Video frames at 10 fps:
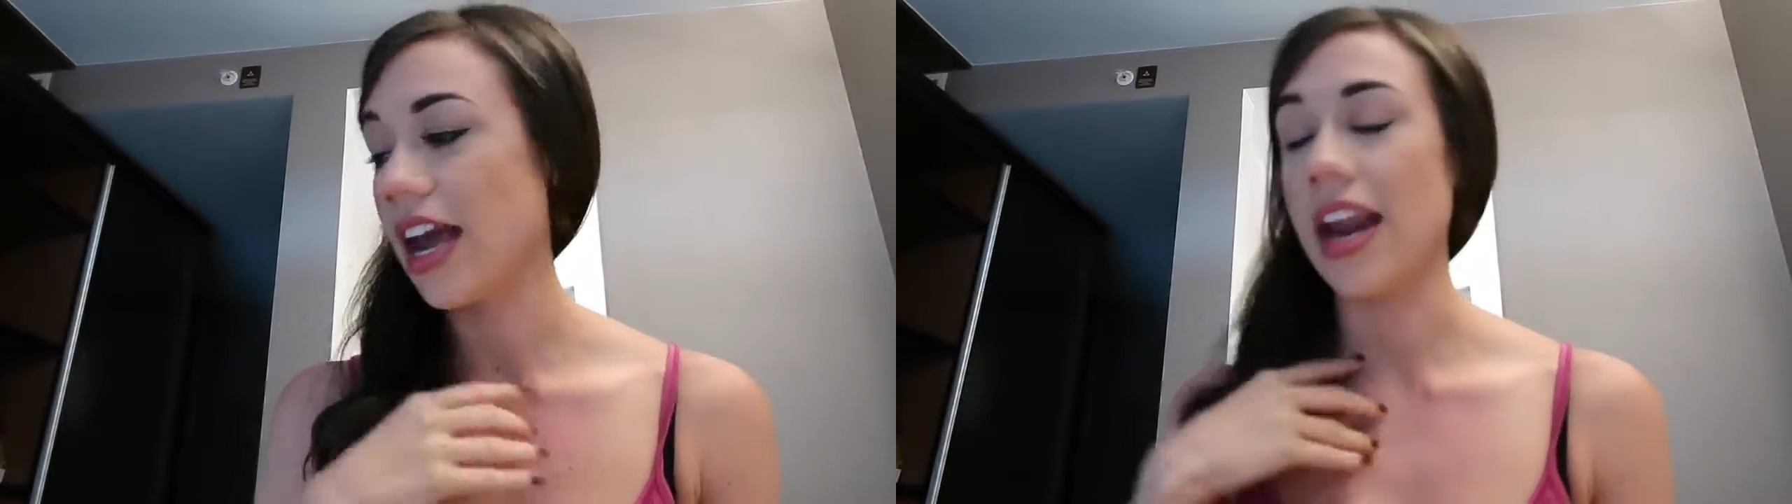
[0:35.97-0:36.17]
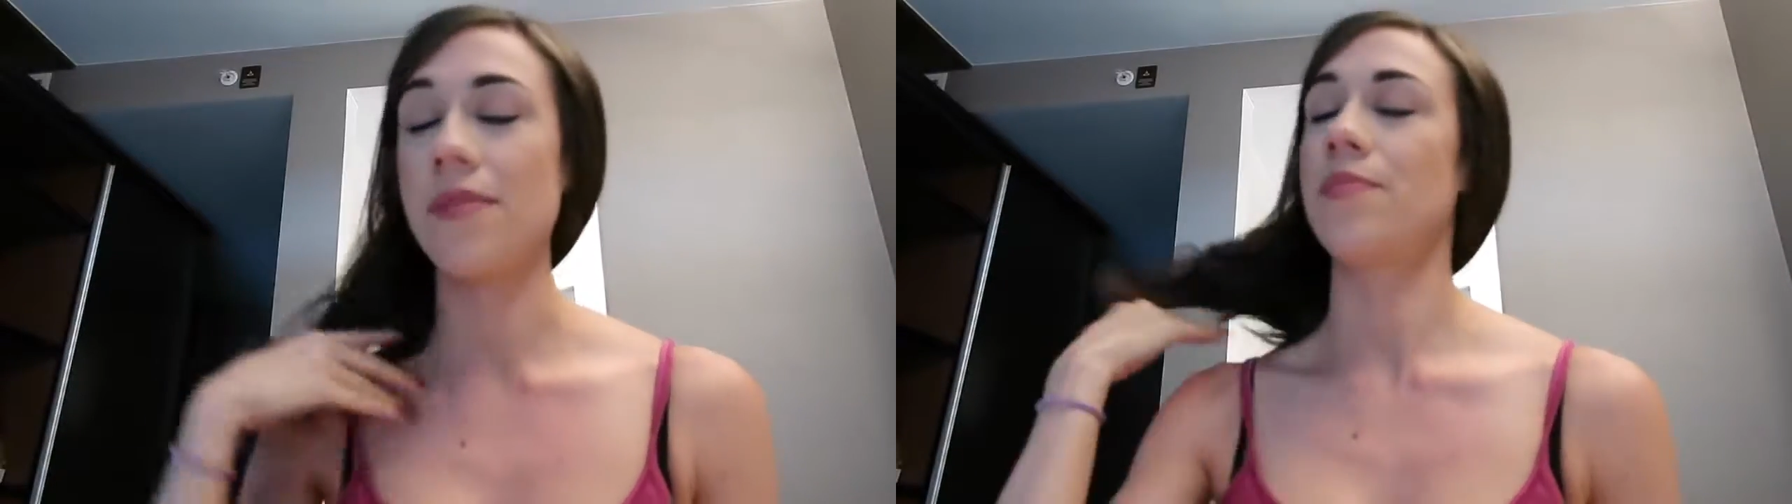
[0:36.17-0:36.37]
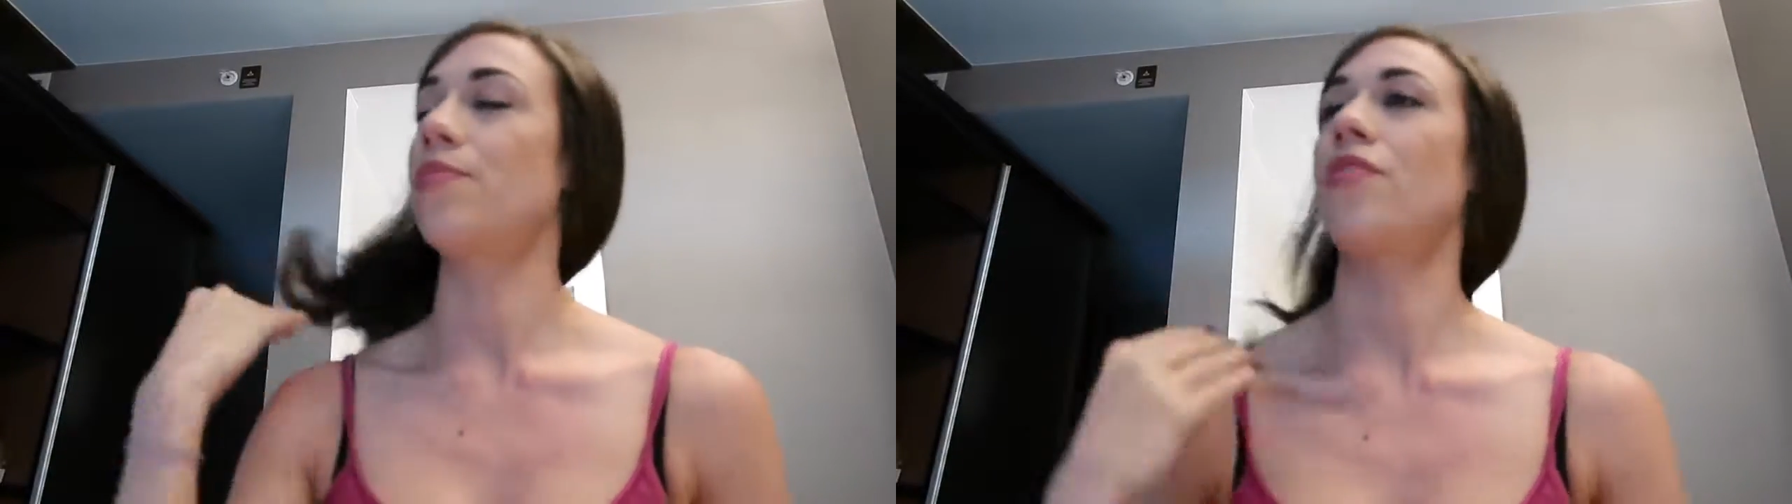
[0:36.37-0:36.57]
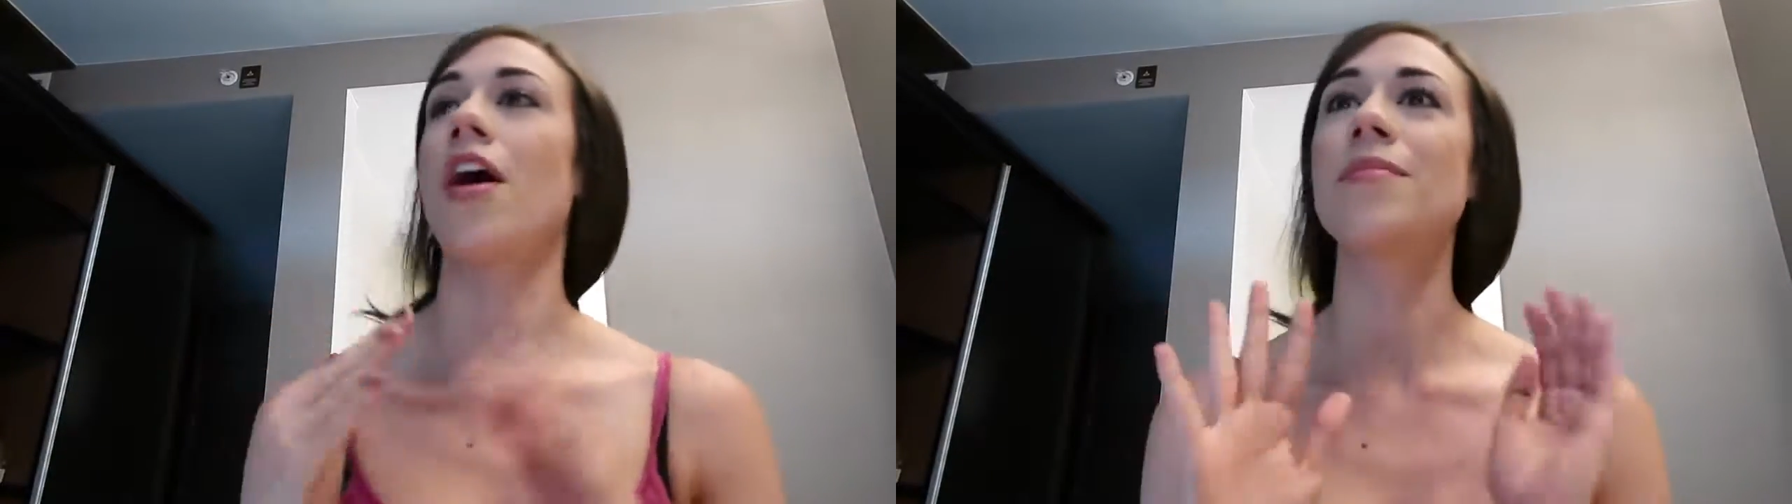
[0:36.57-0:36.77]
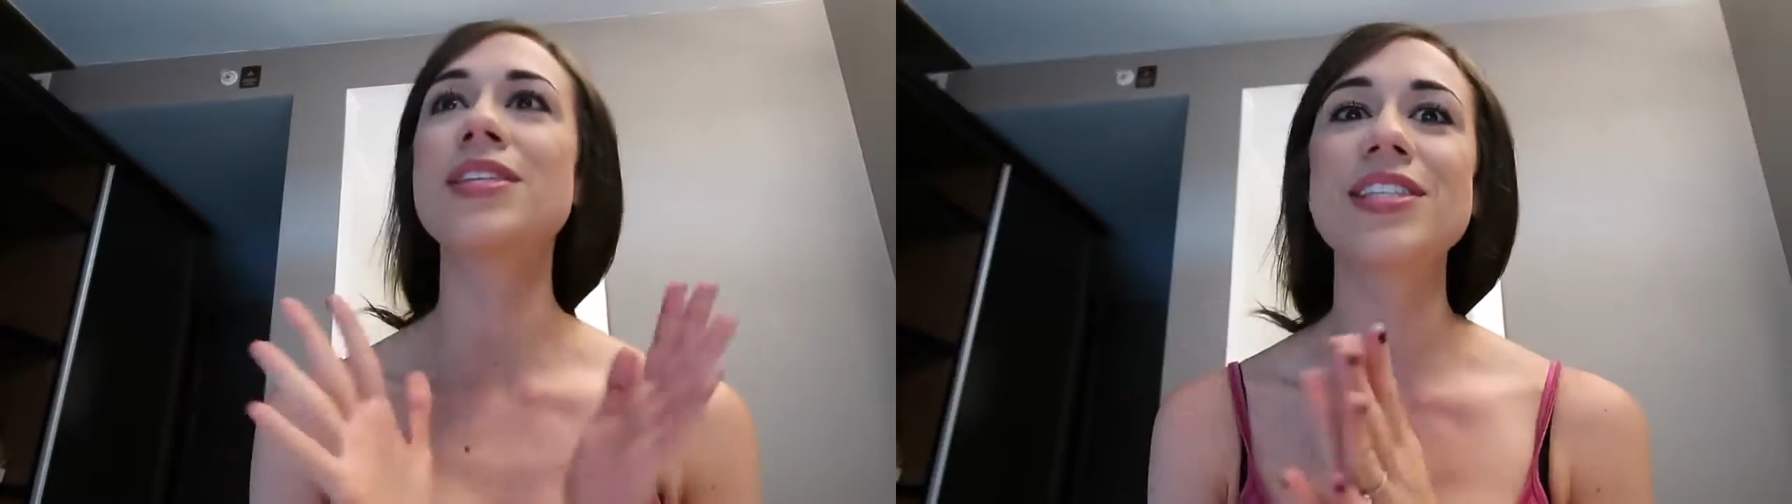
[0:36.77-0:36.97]
And I
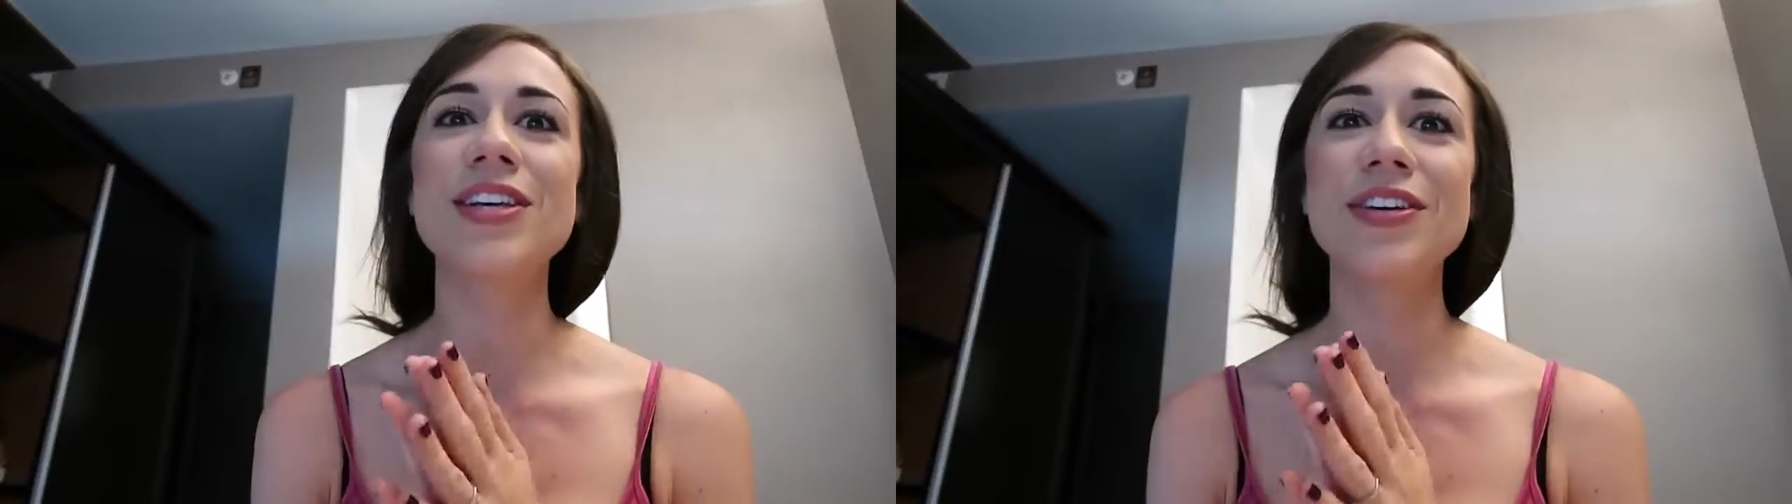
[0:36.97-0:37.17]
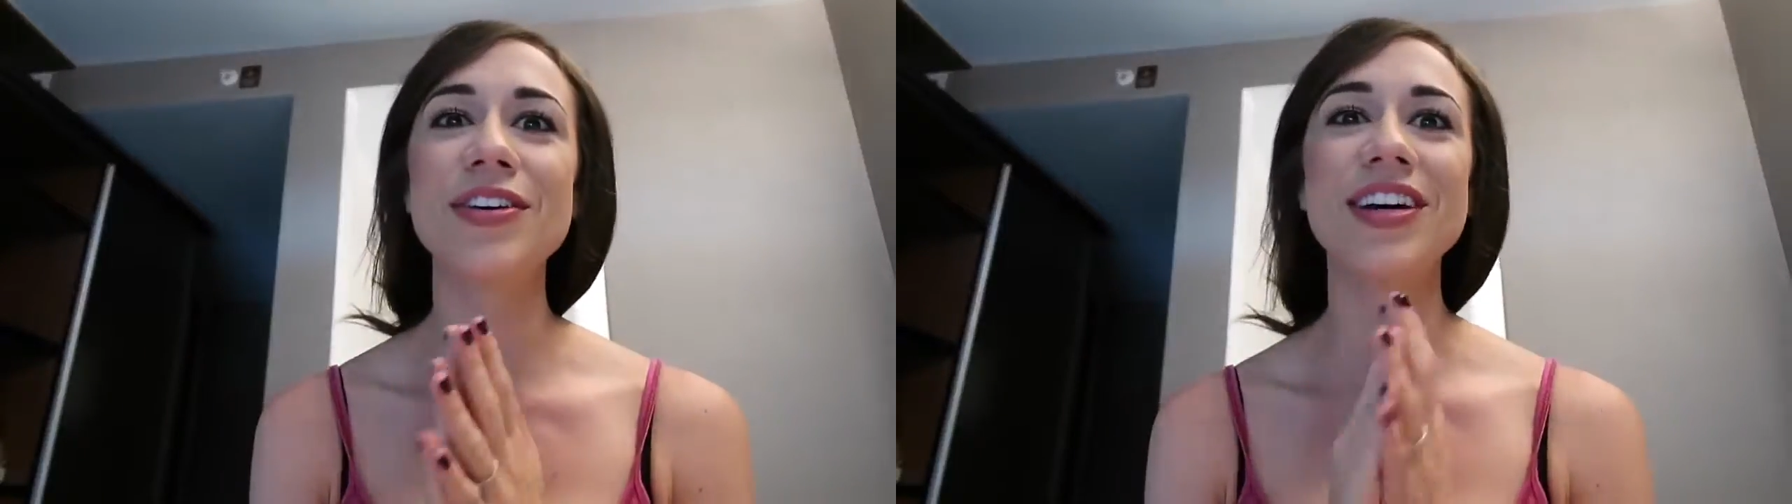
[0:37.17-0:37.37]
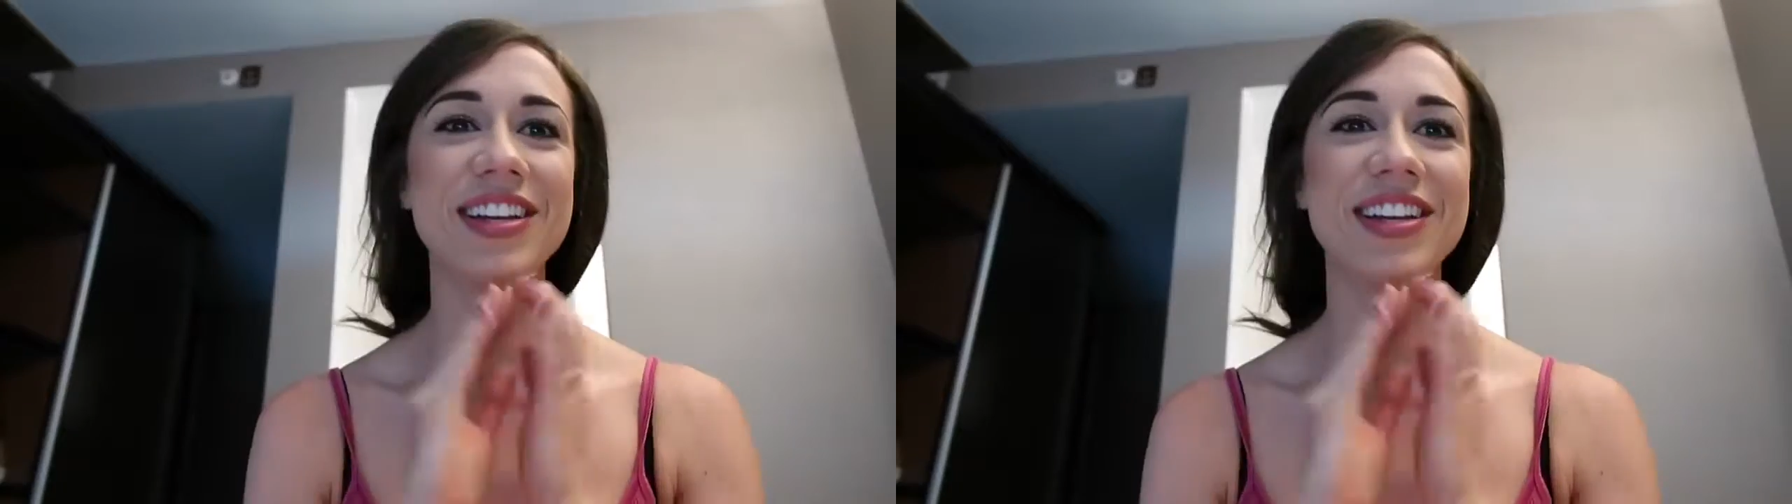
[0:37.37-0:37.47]
promise you,